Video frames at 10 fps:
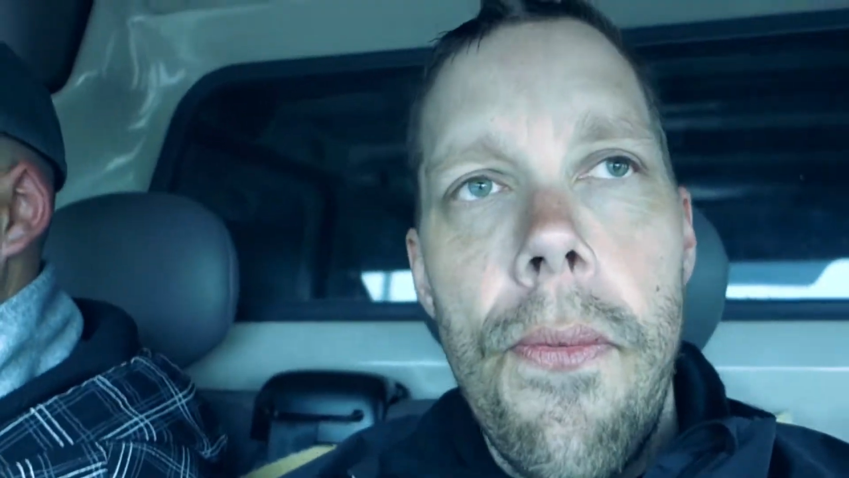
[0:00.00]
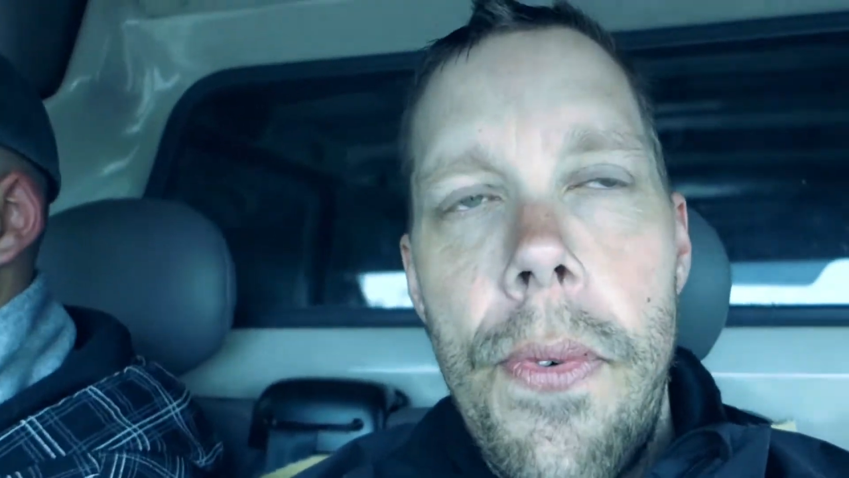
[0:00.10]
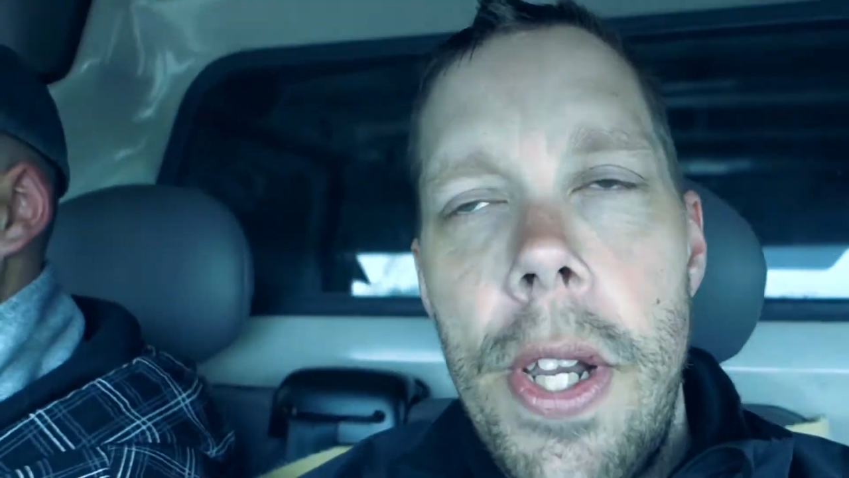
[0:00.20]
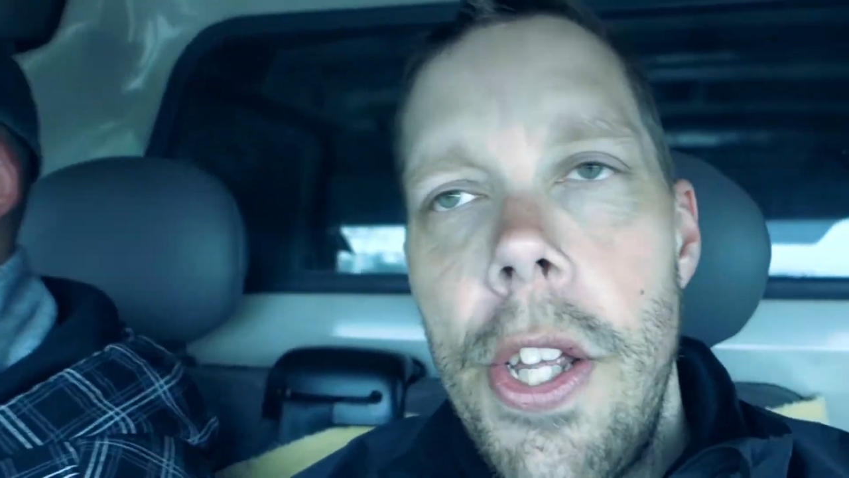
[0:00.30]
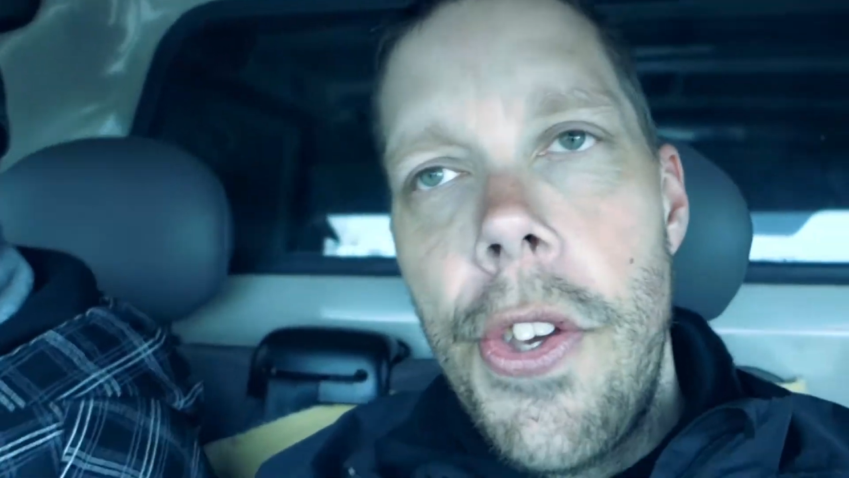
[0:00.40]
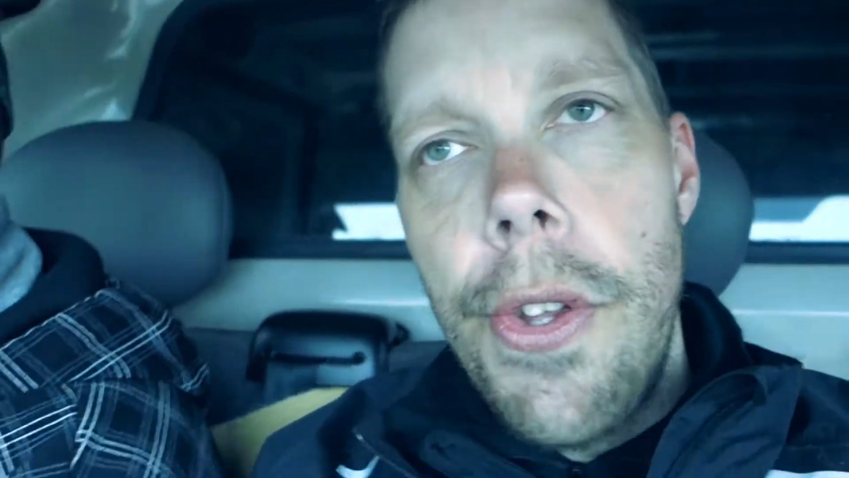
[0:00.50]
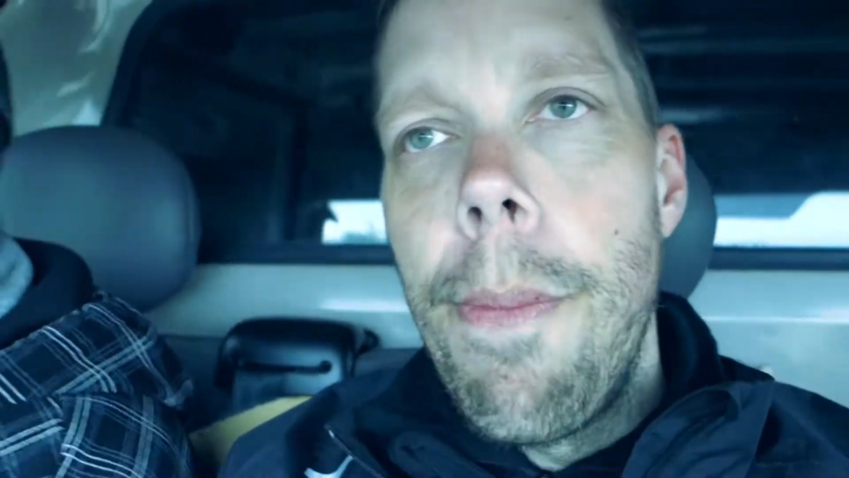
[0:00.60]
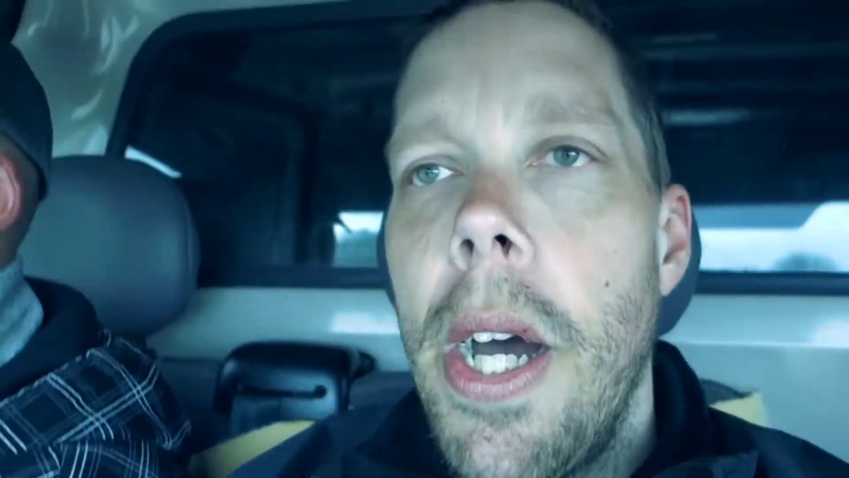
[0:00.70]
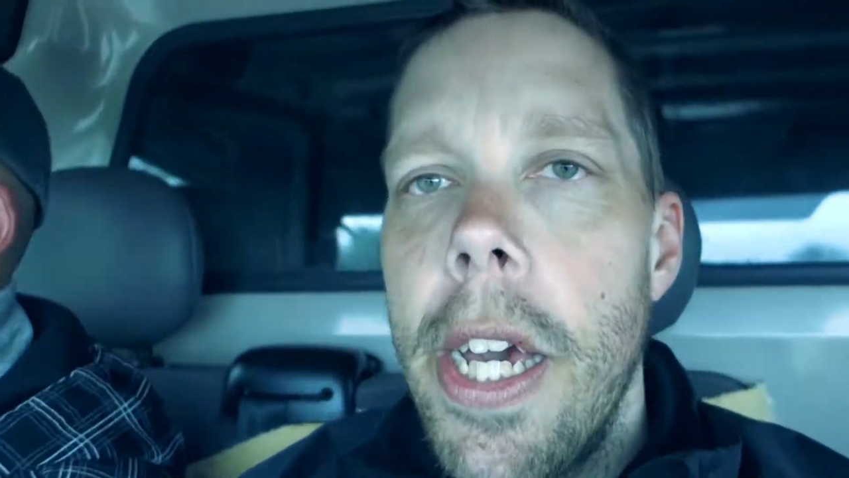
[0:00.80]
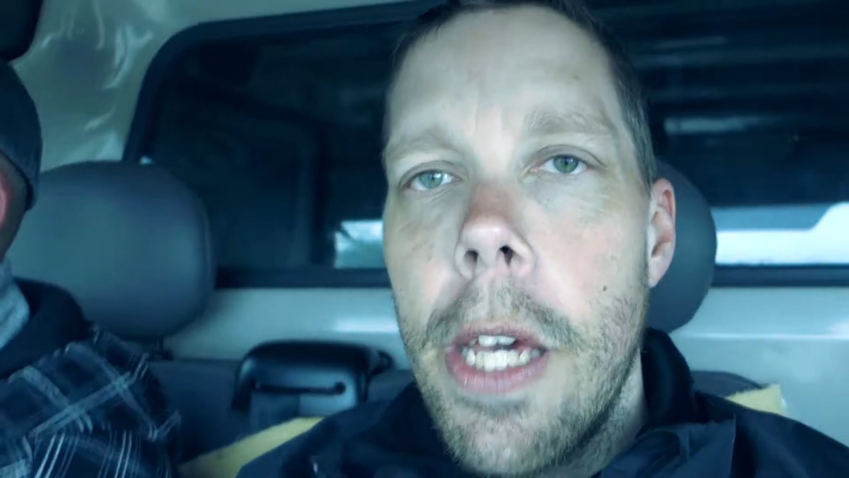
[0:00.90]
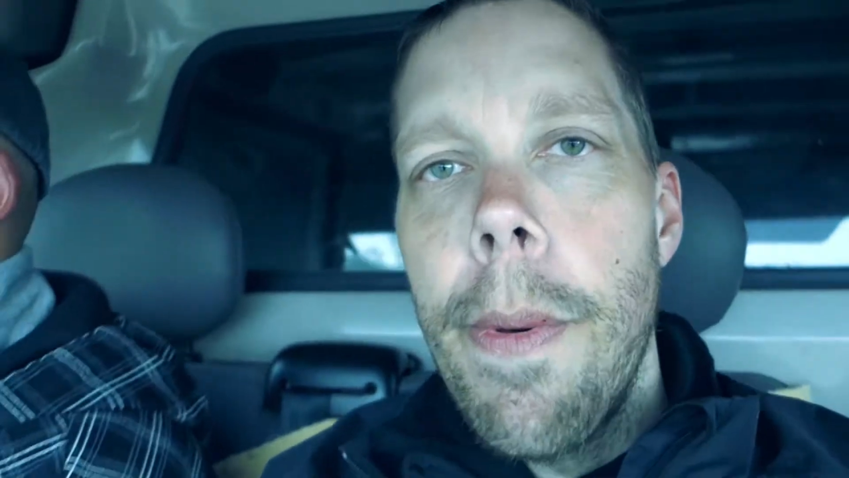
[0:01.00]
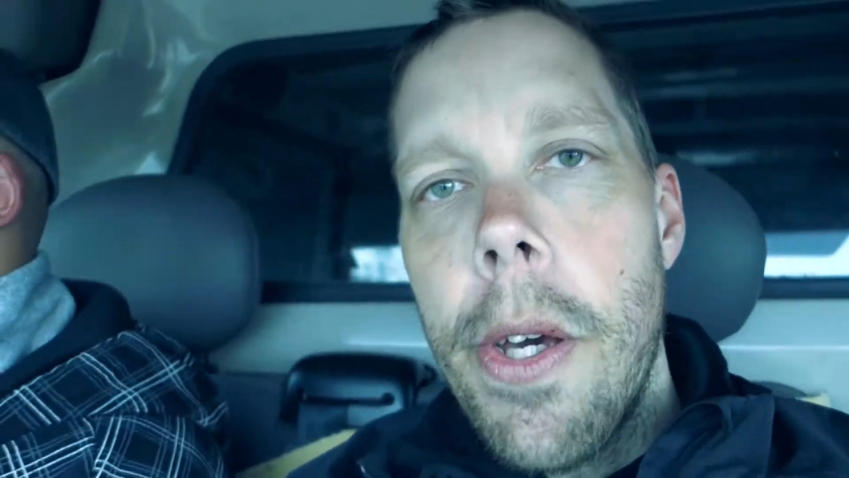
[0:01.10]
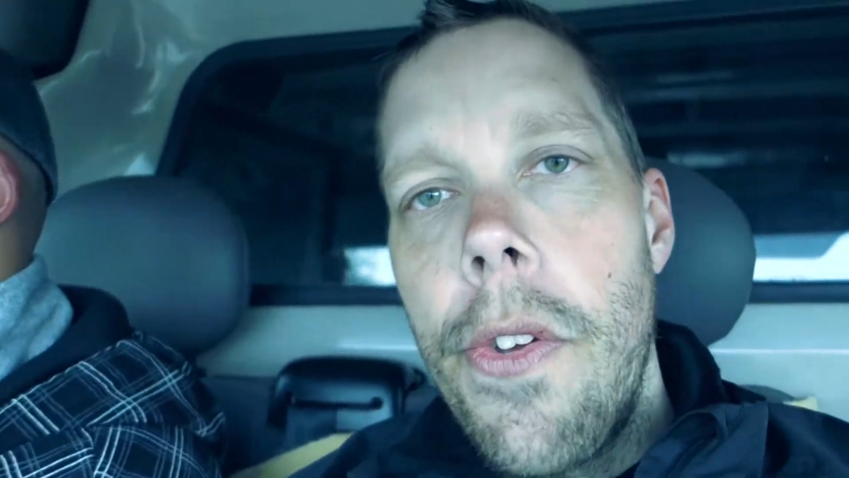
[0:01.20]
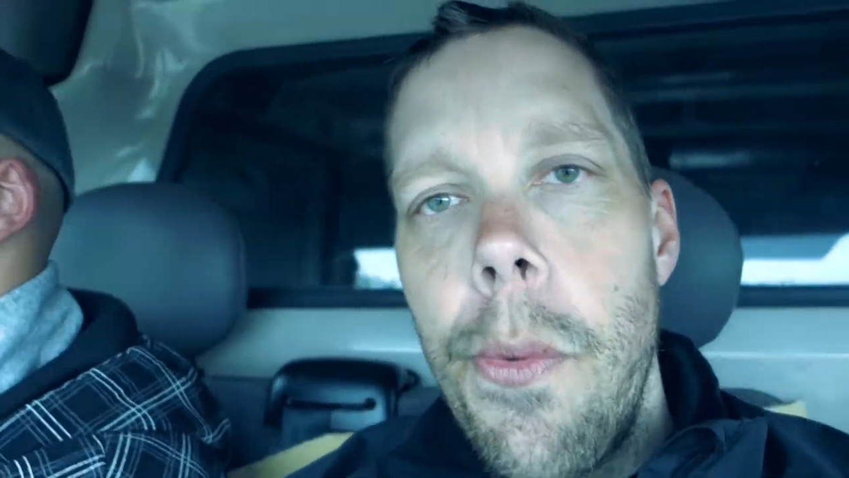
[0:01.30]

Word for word: finish the bike, because